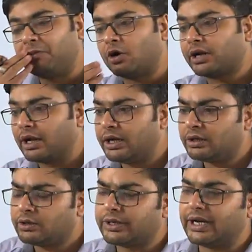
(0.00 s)
not going
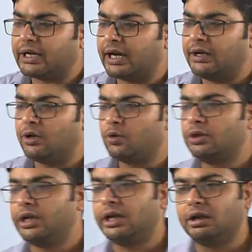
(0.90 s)
to get into
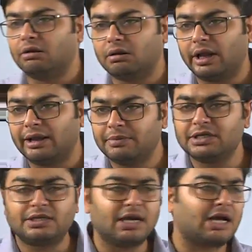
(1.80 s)
the
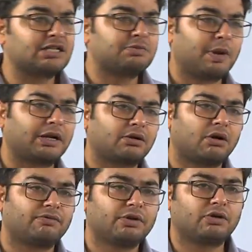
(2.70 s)
ABC aspect
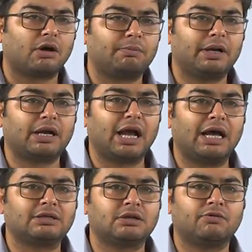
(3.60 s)
of the topic
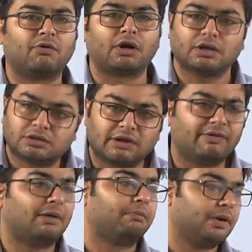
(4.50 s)
as in what is
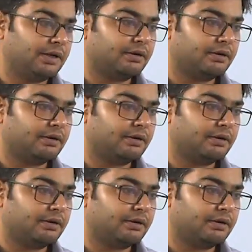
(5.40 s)
development,